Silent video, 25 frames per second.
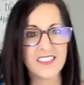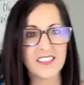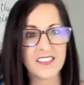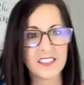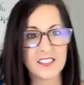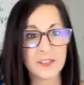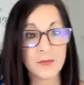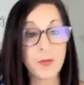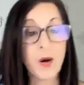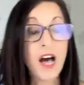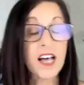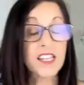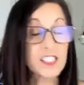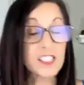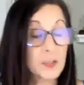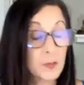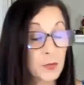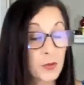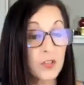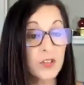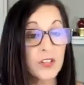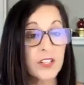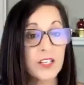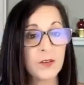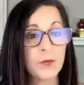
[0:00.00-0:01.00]
It's
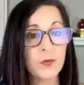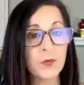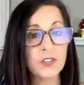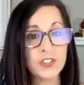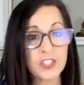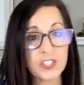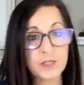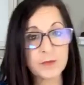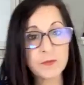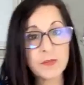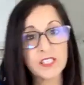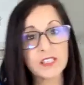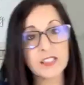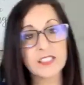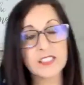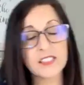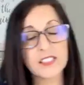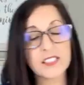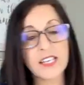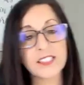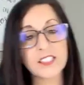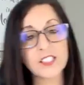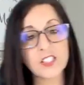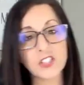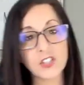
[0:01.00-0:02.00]
possible that we'll just meet these
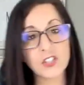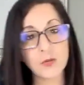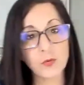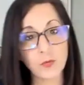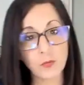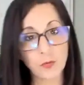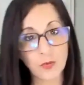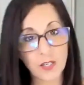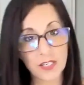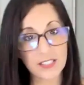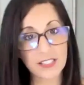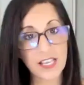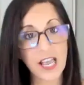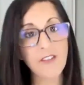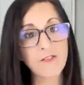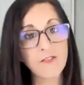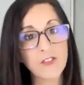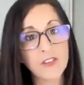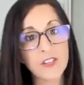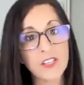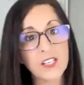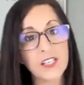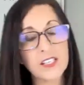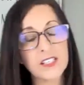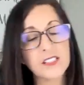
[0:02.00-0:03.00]
next two weeks
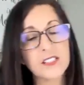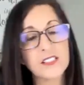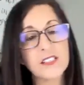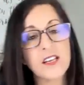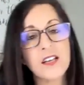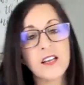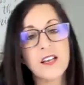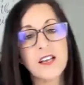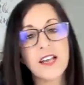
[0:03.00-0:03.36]
after this